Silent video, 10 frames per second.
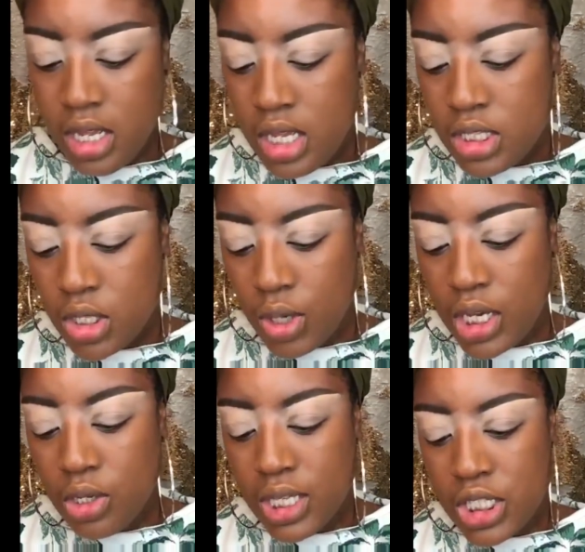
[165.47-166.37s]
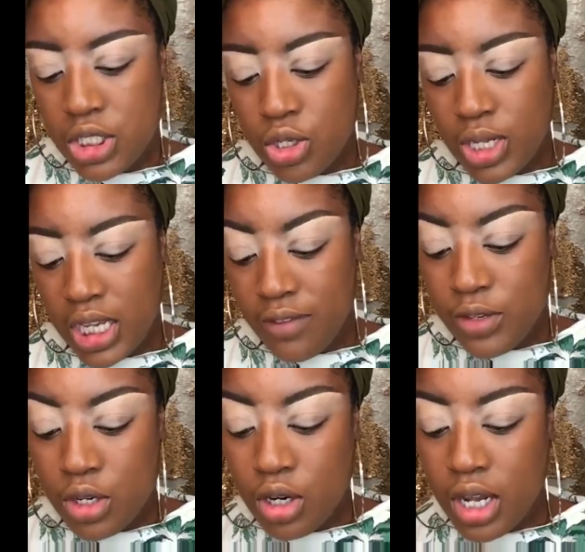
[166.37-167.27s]
So it'll let you know, like, if
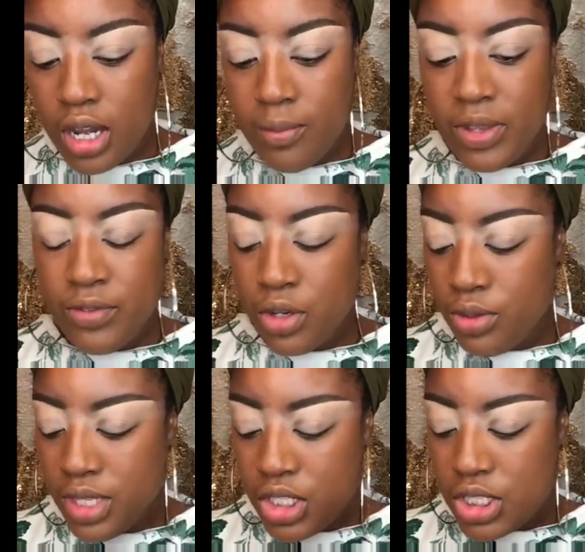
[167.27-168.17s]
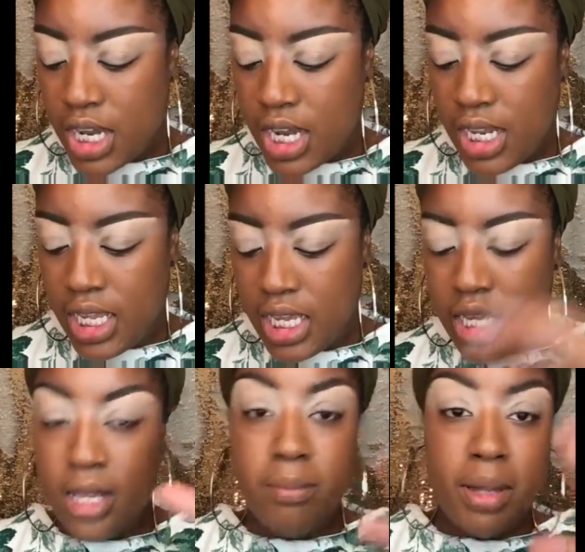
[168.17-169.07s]
you're this shade
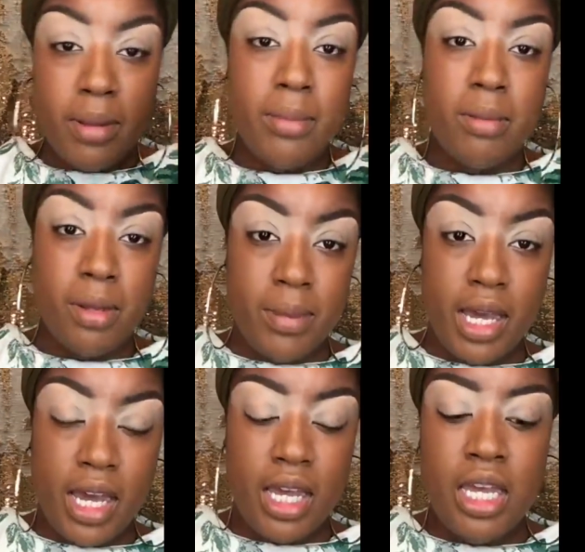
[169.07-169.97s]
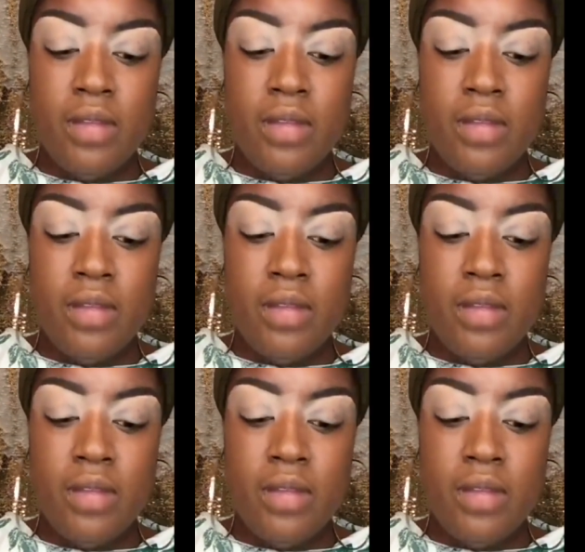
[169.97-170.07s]
in blah blah blah blah blah,